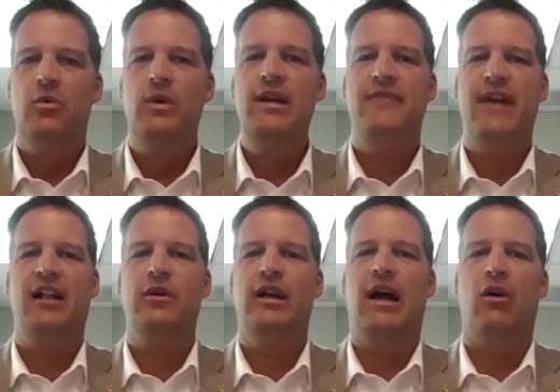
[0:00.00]
We
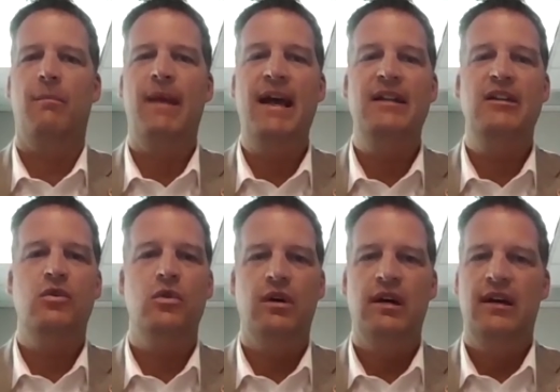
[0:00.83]
evaluate our
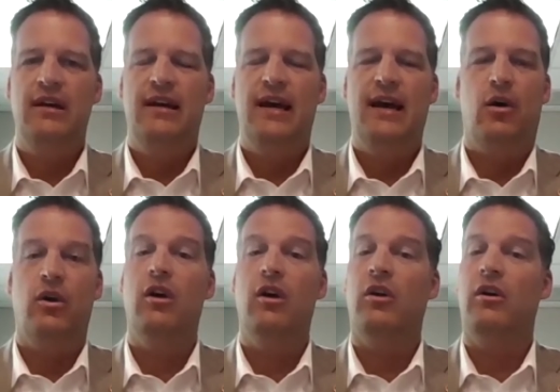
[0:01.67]
menu. Uh,
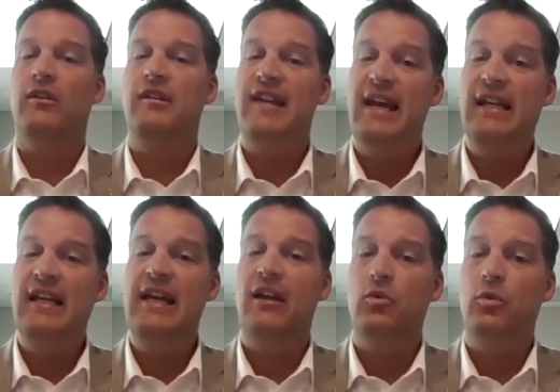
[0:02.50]
on, a, on a
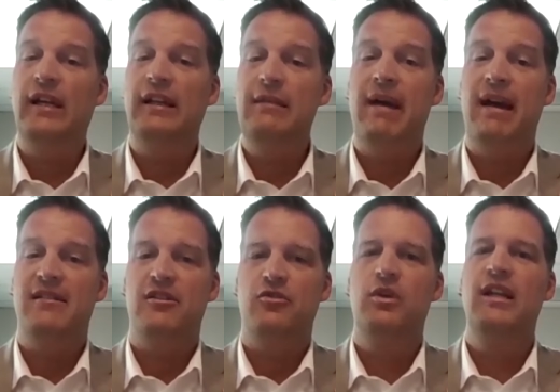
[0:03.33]
daily and weekly
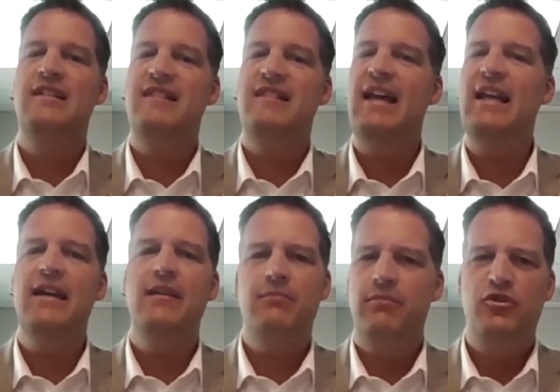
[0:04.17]
basis, really
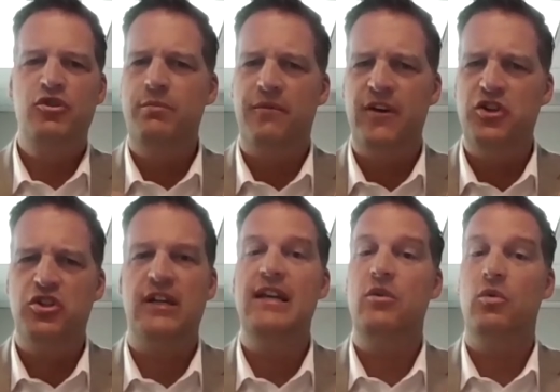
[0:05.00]
daily,
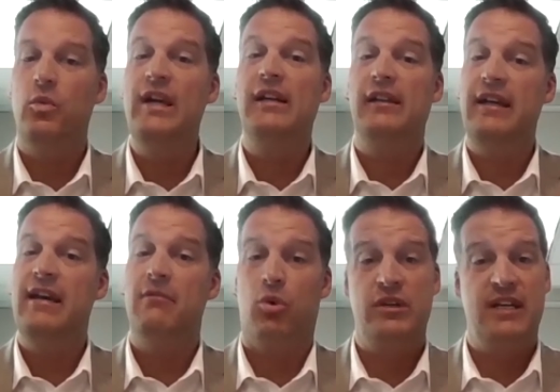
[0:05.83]
superficially, weekly,
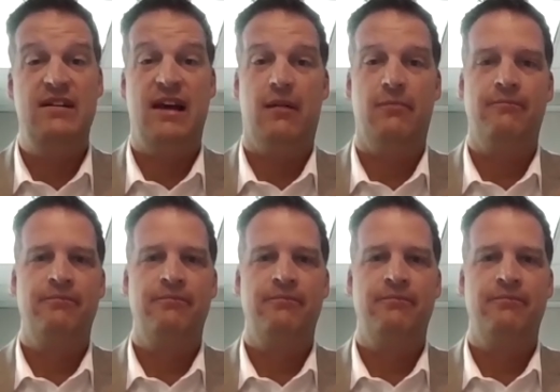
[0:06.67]
in more detail